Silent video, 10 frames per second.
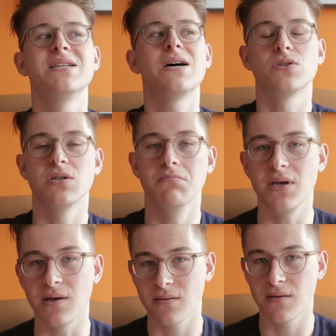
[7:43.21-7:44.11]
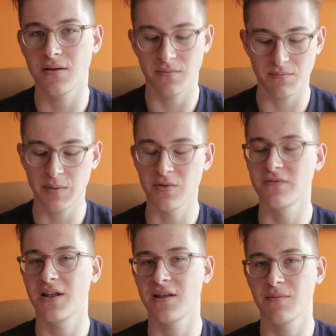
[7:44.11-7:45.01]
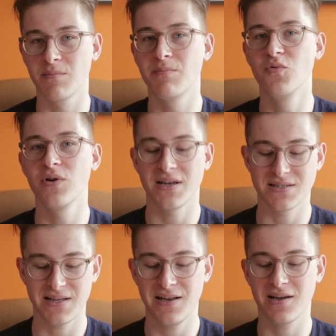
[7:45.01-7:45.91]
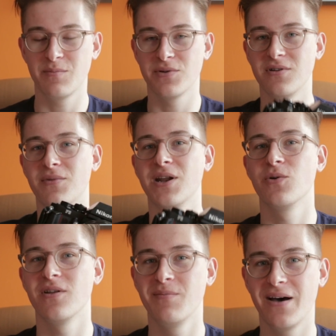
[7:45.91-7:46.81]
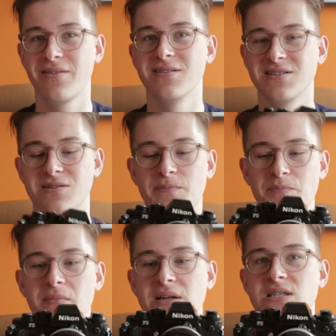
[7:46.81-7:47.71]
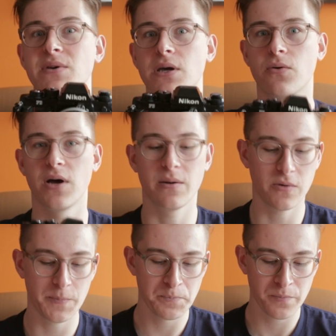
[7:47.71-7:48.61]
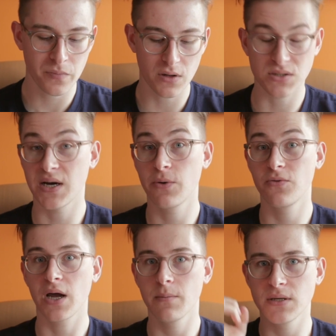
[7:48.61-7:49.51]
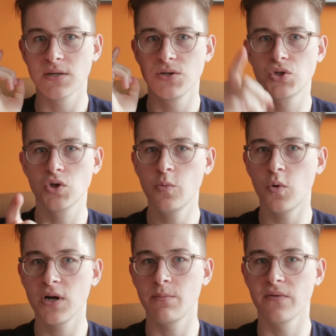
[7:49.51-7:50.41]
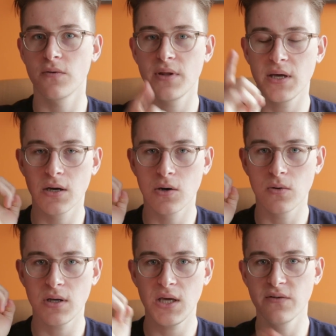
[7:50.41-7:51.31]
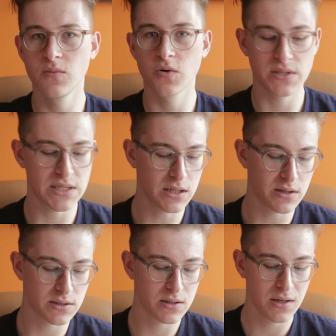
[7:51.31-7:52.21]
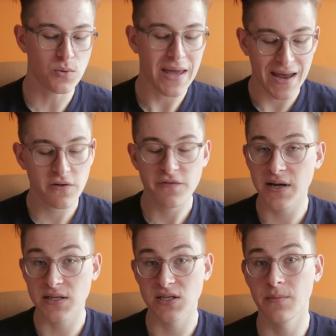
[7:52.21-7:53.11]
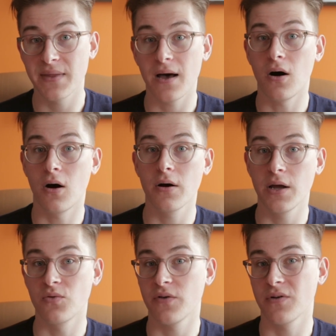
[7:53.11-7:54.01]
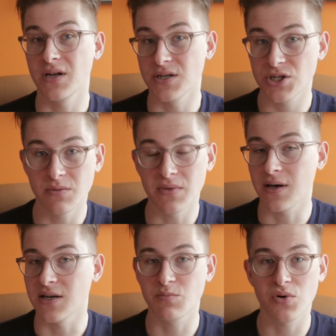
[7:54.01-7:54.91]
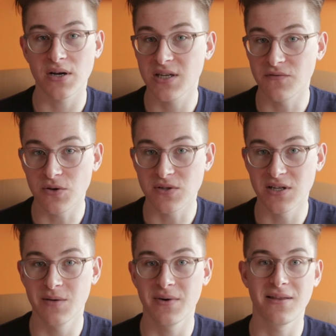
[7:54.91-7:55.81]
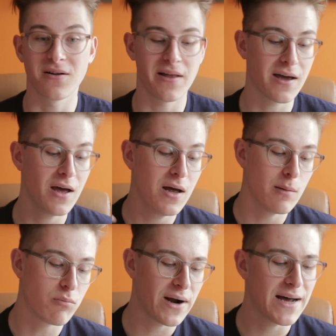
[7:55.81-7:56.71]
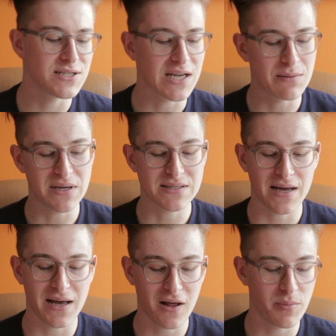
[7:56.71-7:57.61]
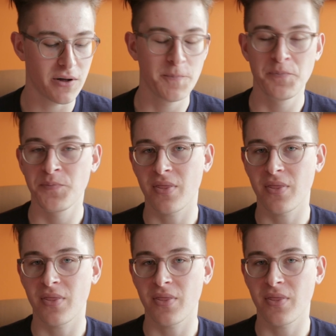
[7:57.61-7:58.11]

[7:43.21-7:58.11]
out to be. People are finally realizing that Nikon put their money where their mouth is and made something incredible. So I would recommend scoop one up before they go even more ridiculous. You can find some that are in rougher condition because press have used them and they're like brassing and beat to hell, but